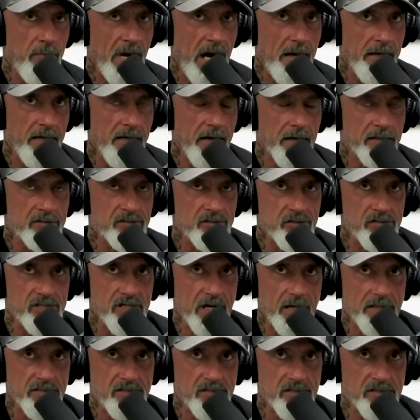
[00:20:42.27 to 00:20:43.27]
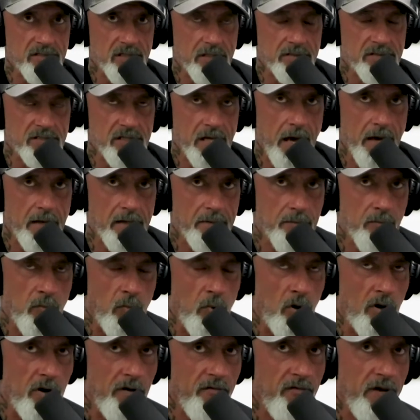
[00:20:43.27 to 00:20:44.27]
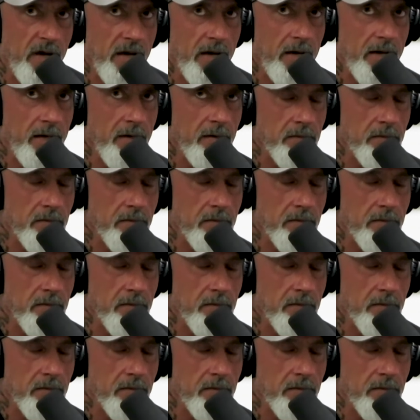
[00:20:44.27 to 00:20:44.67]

body exercises is that more of a